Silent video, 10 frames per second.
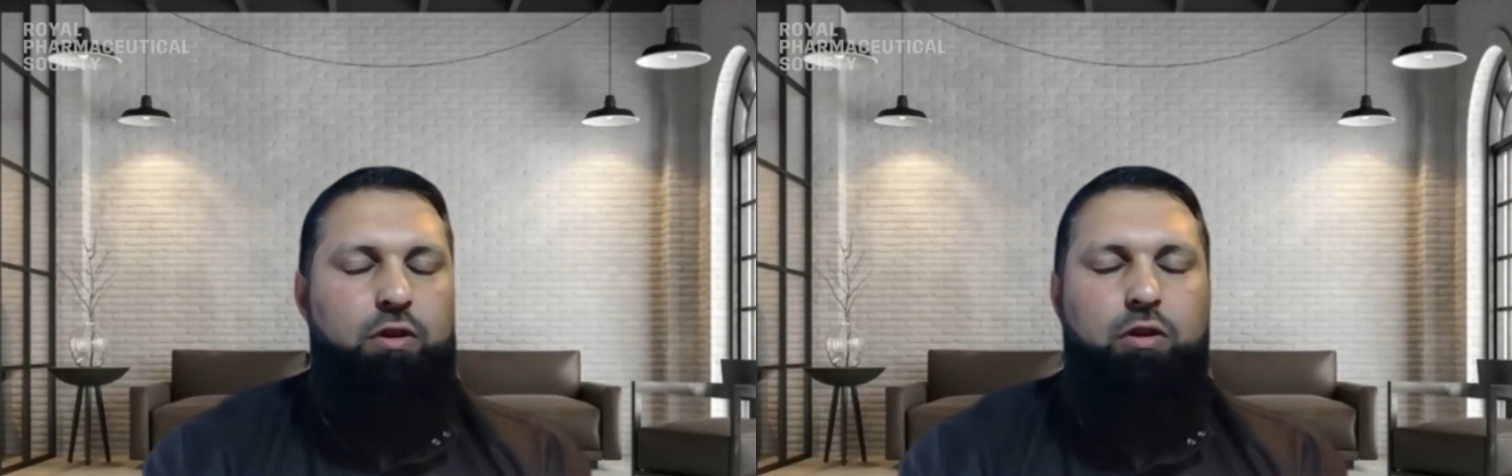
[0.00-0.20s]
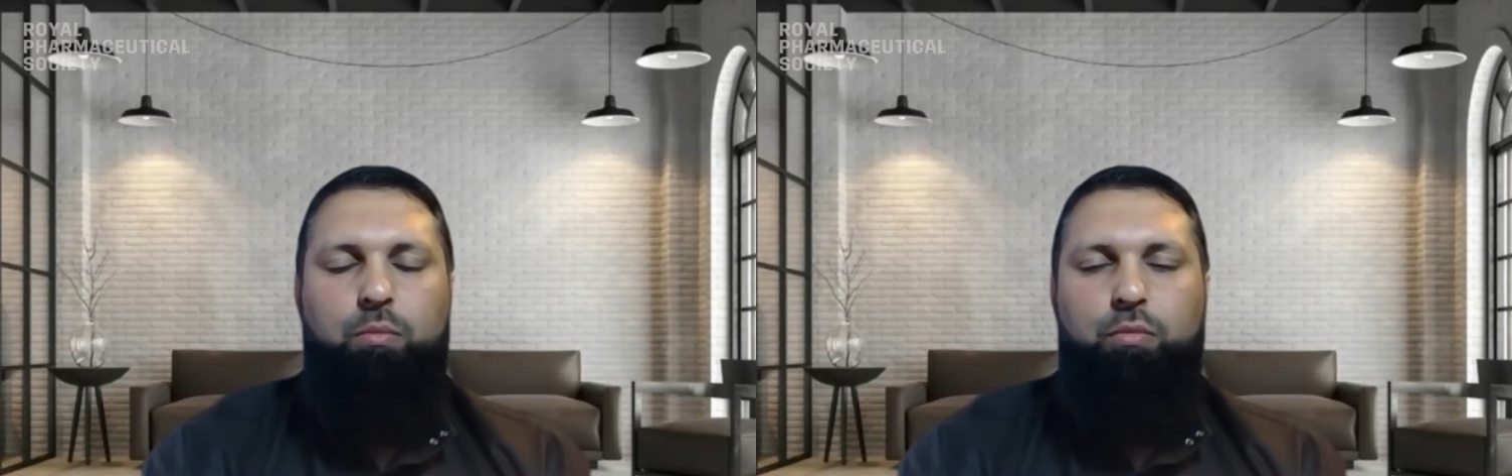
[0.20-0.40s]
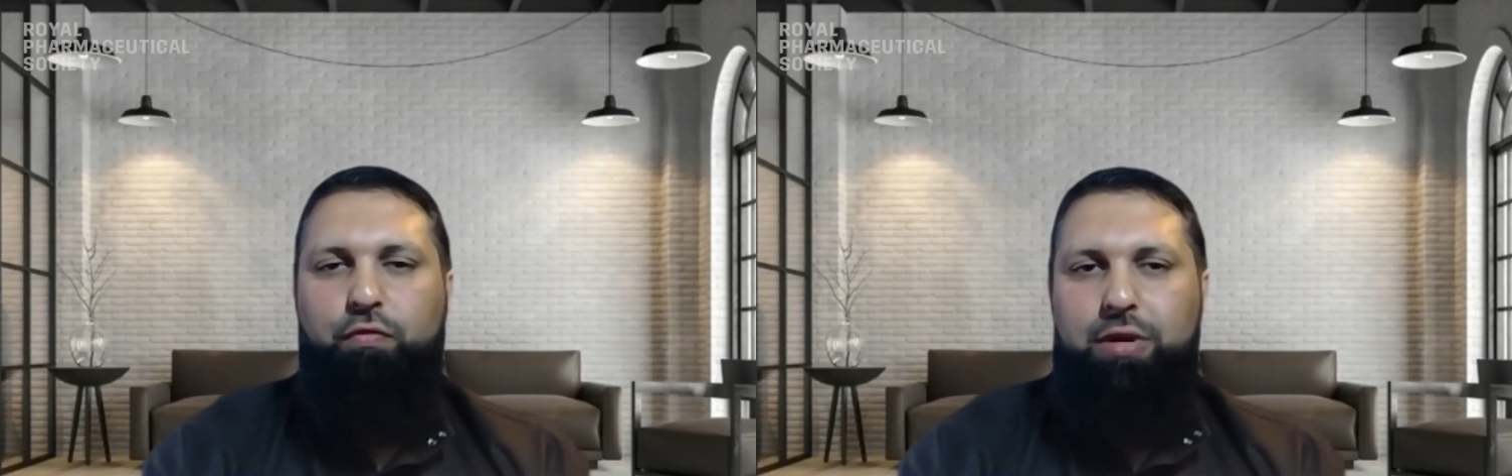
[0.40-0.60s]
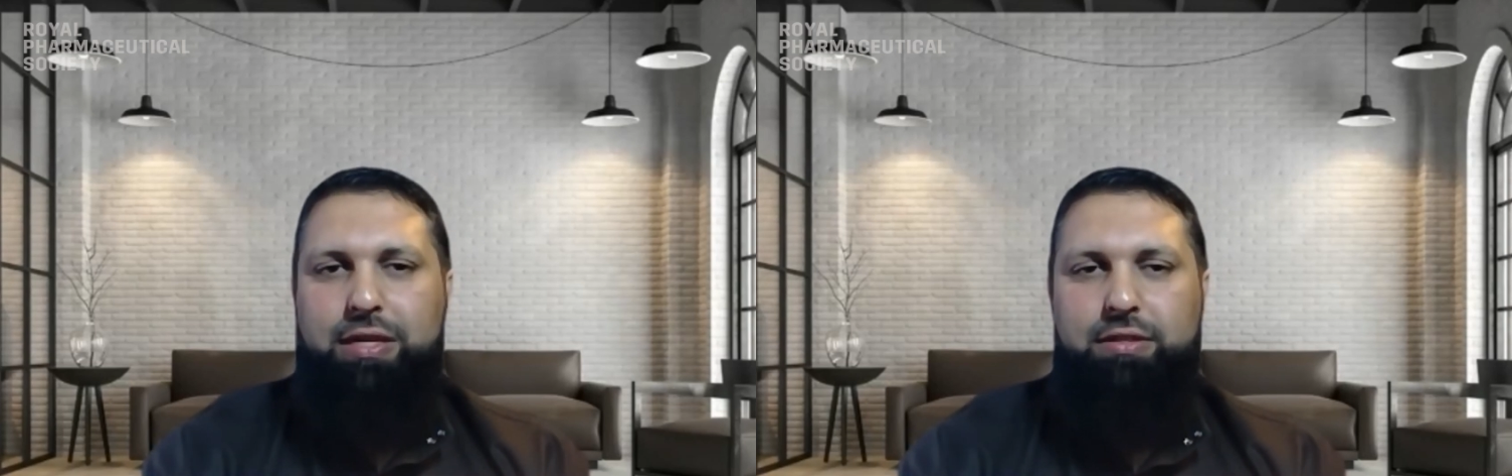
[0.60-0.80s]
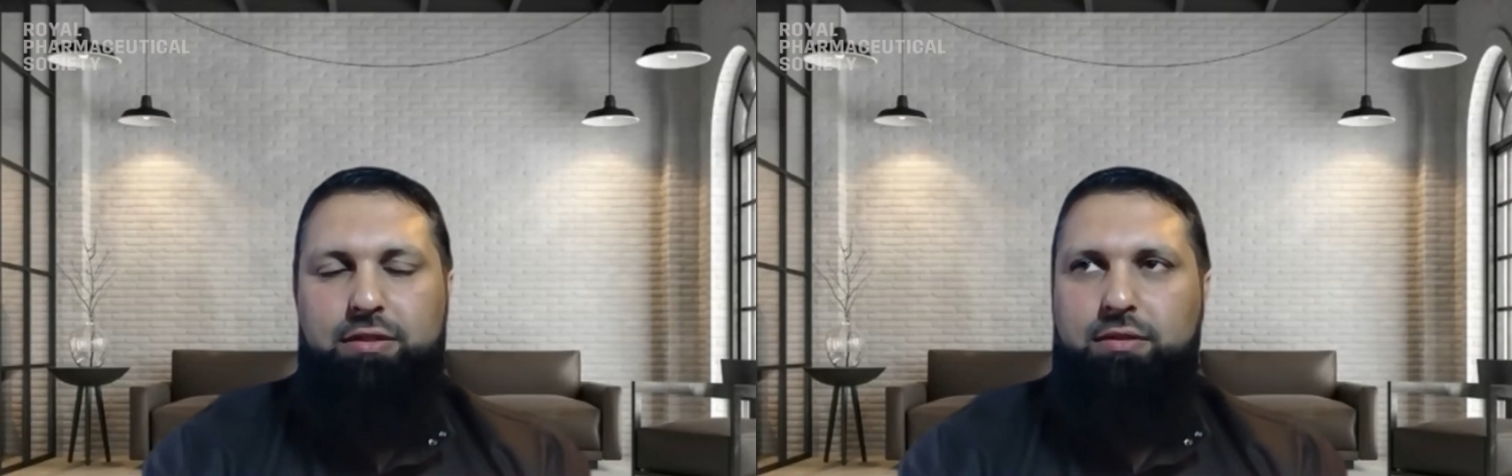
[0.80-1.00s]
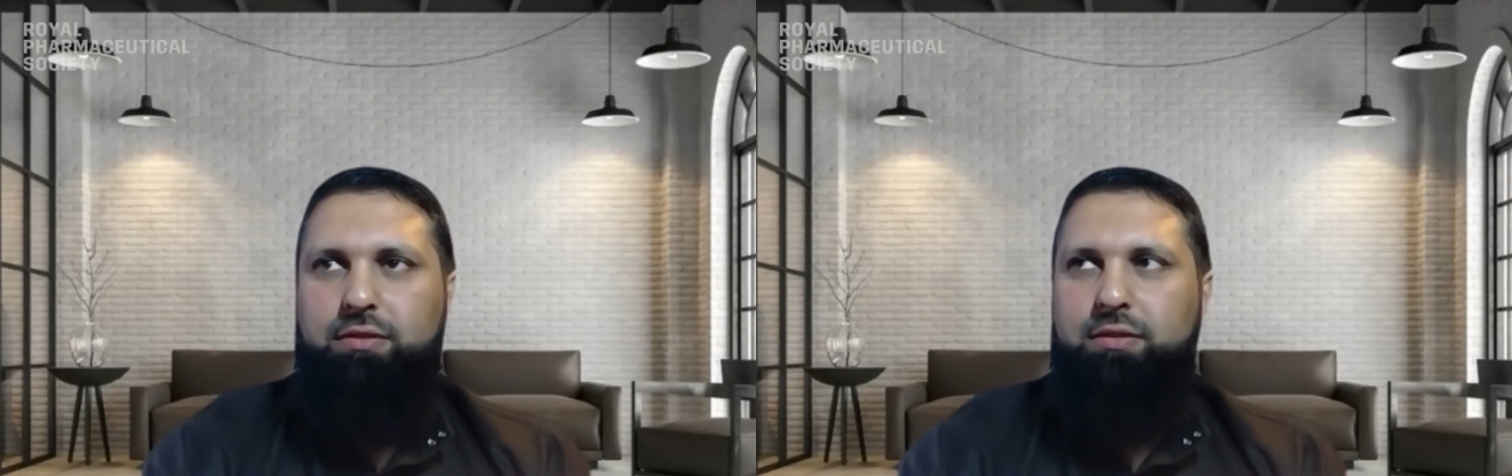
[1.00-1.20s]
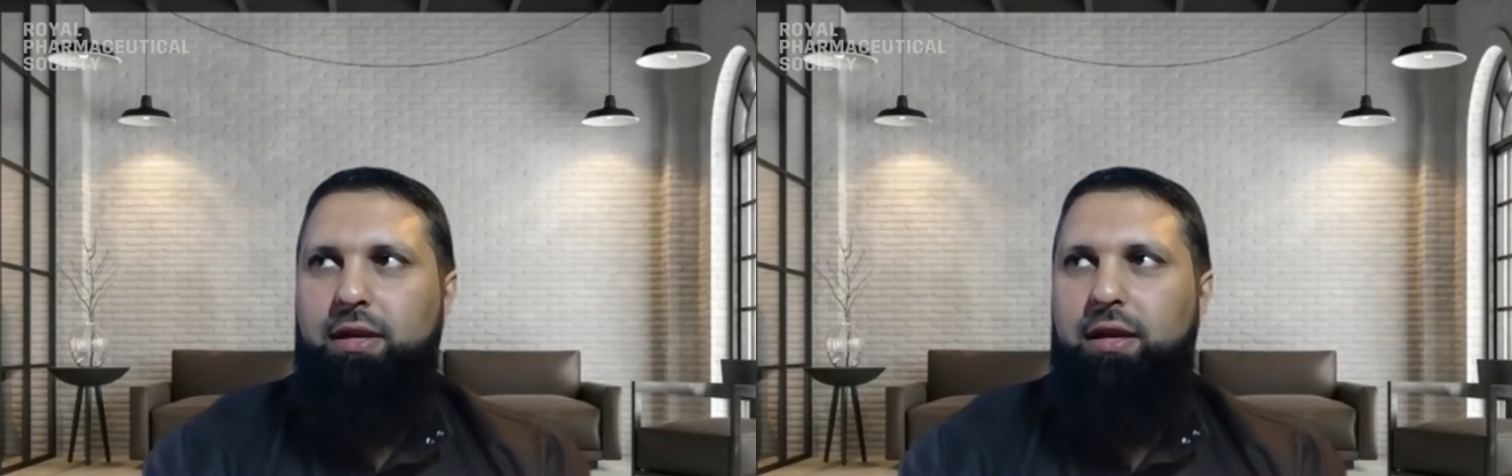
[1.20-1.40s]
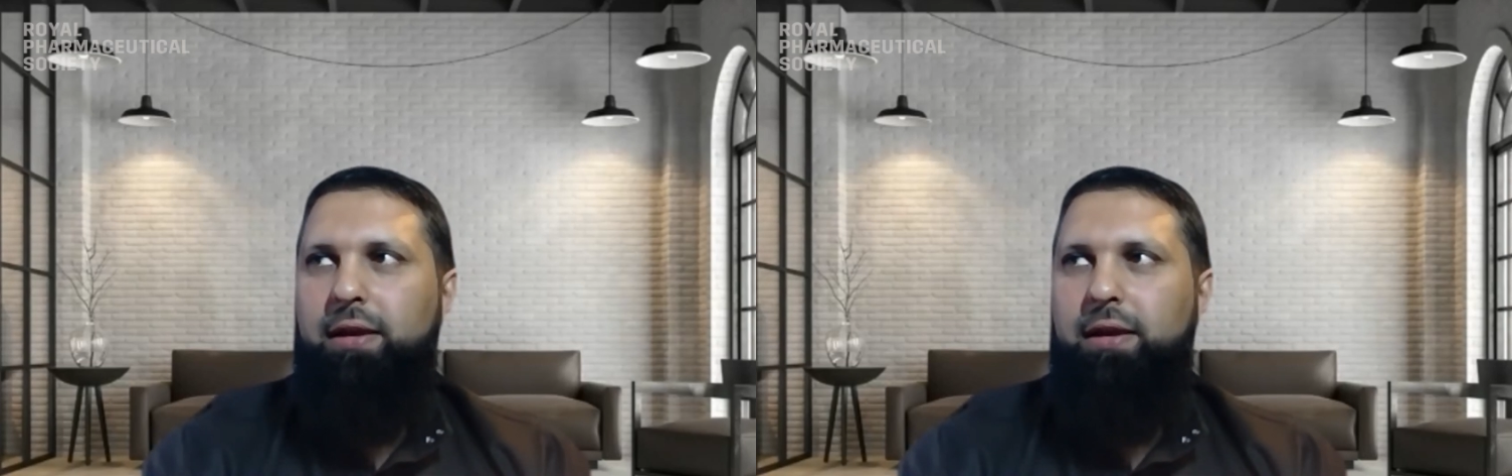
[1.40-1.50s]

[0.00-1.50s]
a number of reasons.